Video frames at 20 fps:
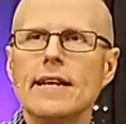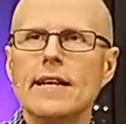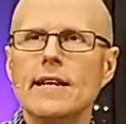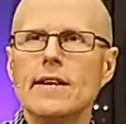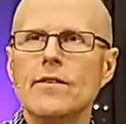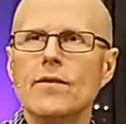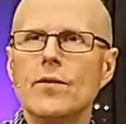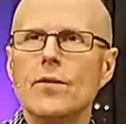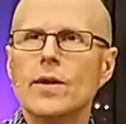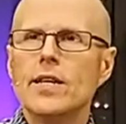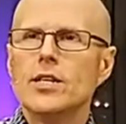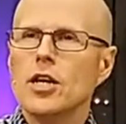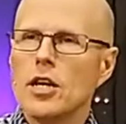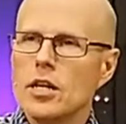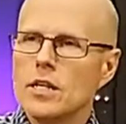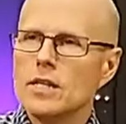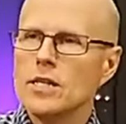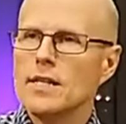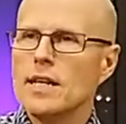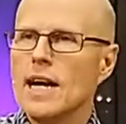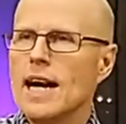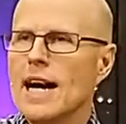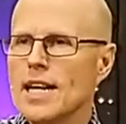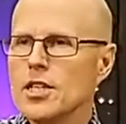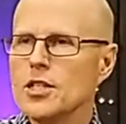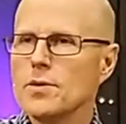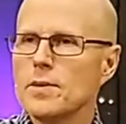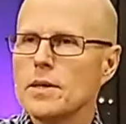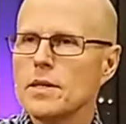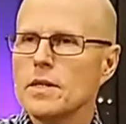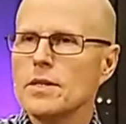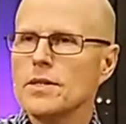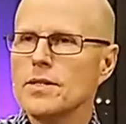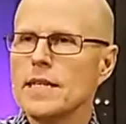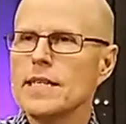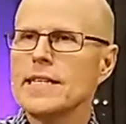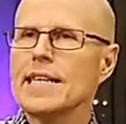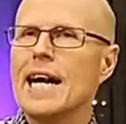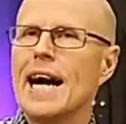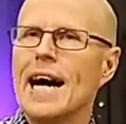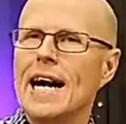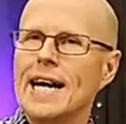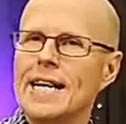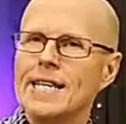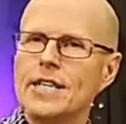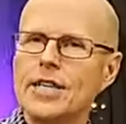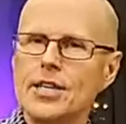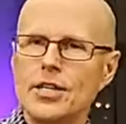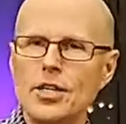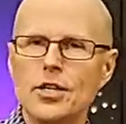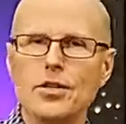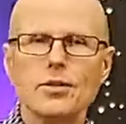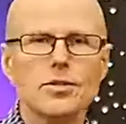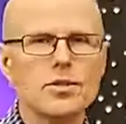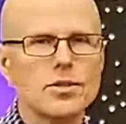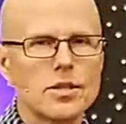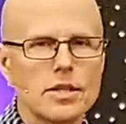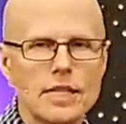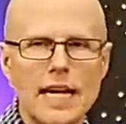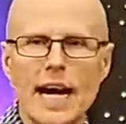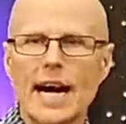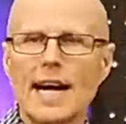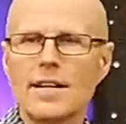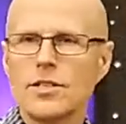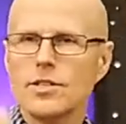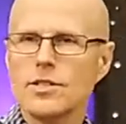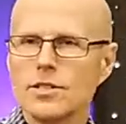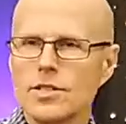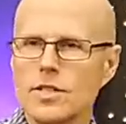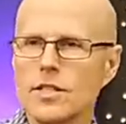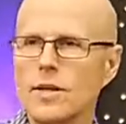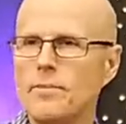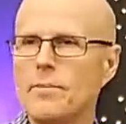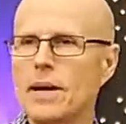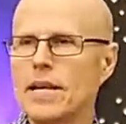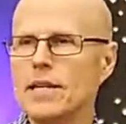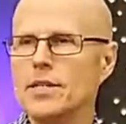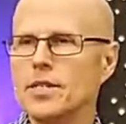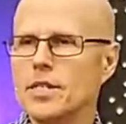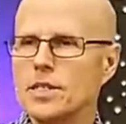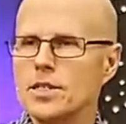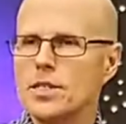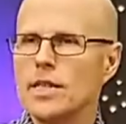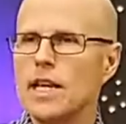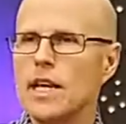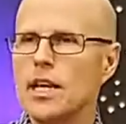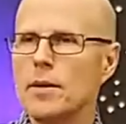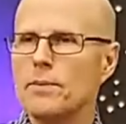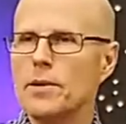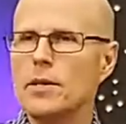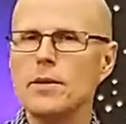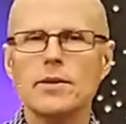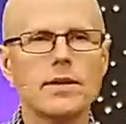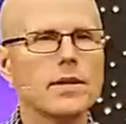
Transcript: that if we turn to the hospitals, that God can use the doctors and the medicines to help you?